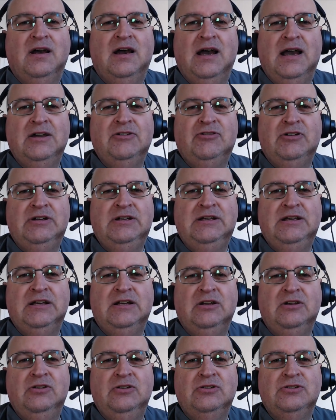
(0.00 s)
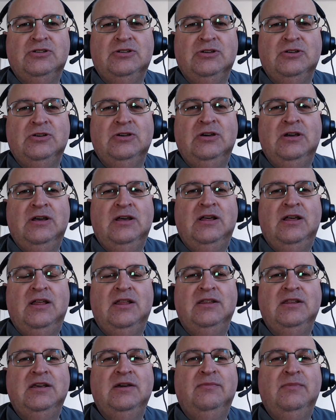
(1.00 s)
Irony alert here,
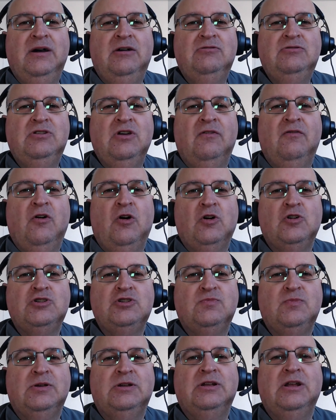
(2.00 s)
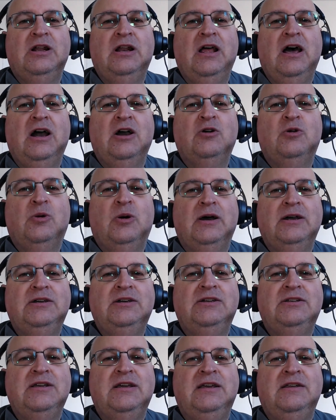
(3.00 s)
the amount of
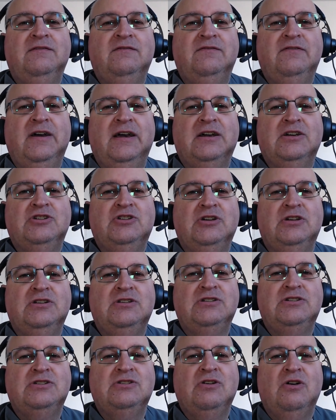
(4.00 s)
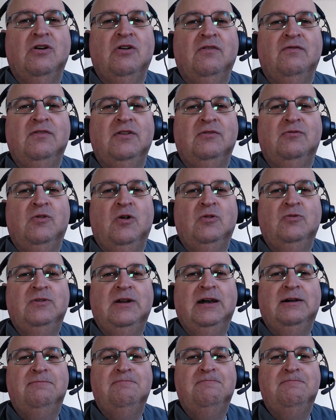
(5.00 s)
hospital-acquired infections of the Rona.